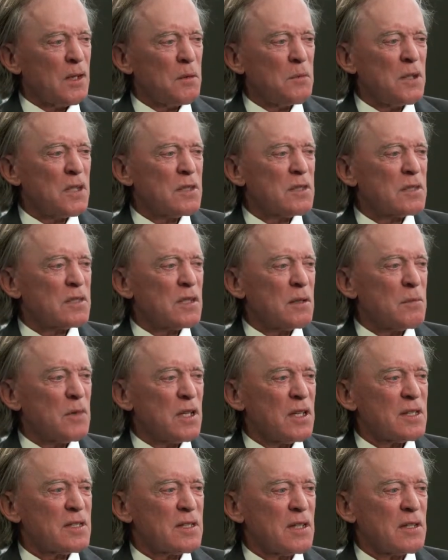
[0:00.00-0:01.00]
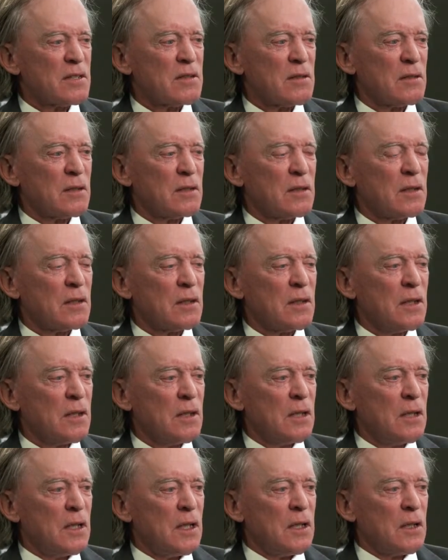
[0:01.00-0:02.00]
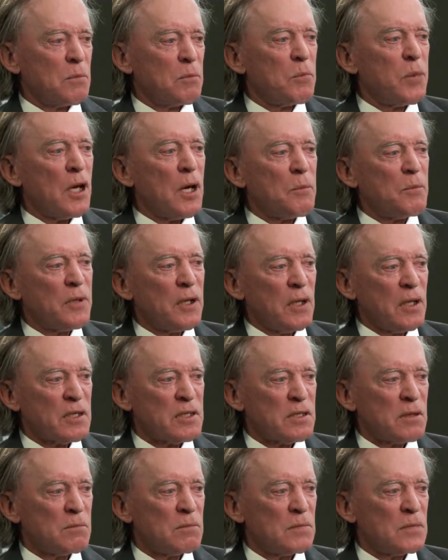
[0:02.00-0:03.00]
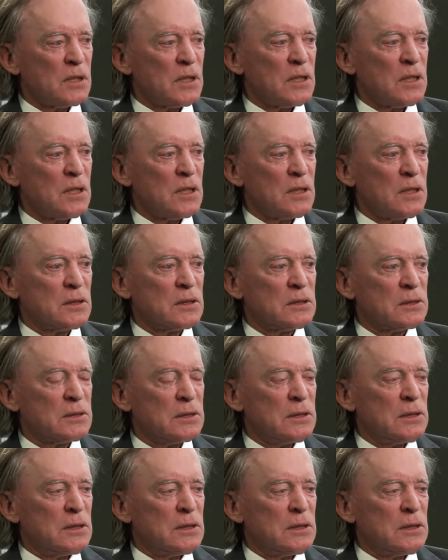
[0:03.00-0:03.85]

mean, some of these things are populism